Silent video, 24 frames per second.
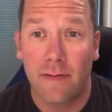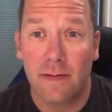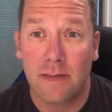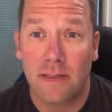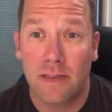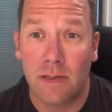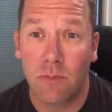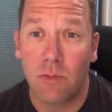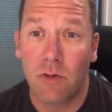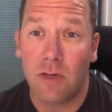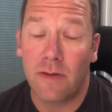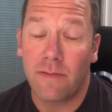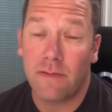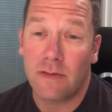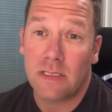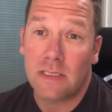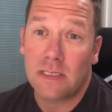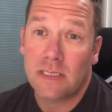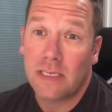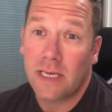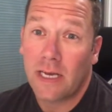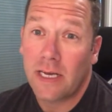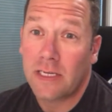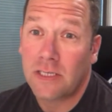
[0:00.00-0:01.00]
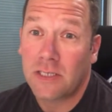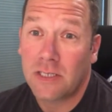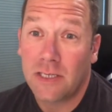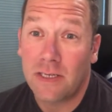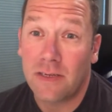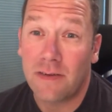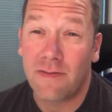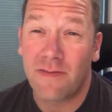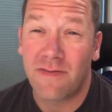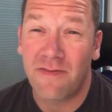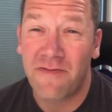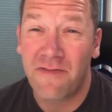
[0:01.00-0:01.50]
Some would even say she
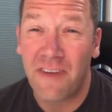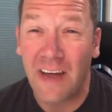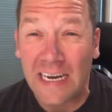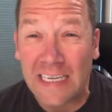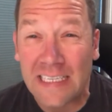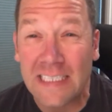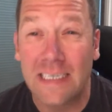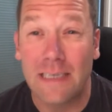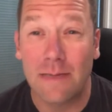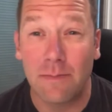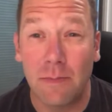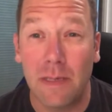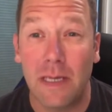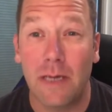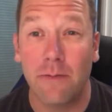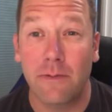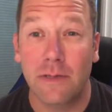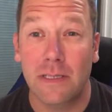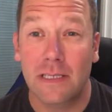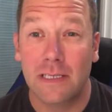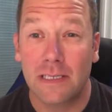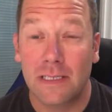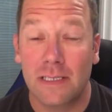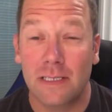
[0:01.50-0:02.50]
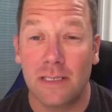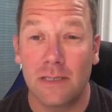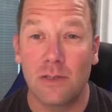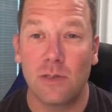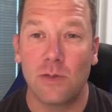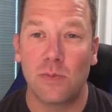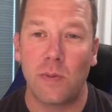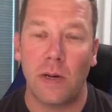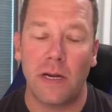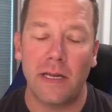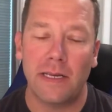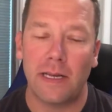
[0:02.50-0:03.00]
infected me with the snooze
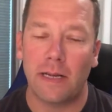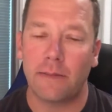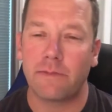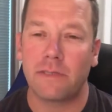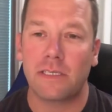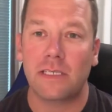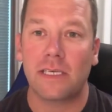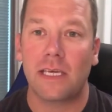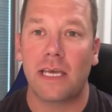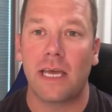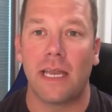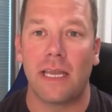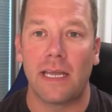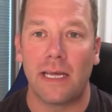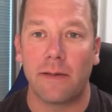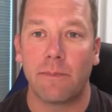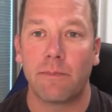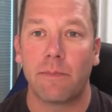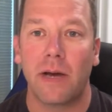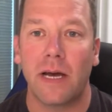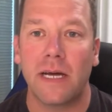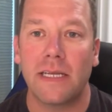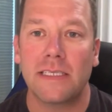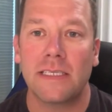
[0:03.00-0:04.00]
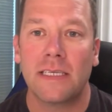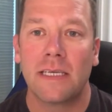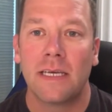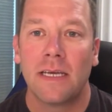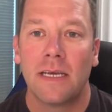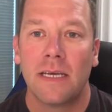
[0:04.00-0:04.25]
button. I'm just kidding, but